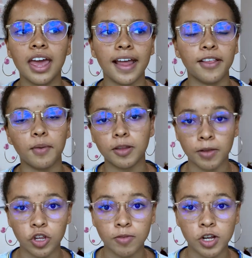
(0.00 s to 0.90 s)
it's going to be
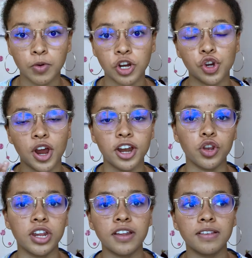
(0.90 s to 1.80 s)
too much pressure and you
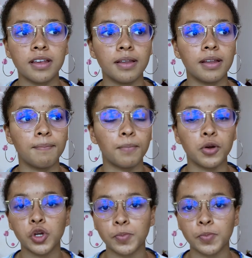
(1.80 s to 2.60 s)
need to push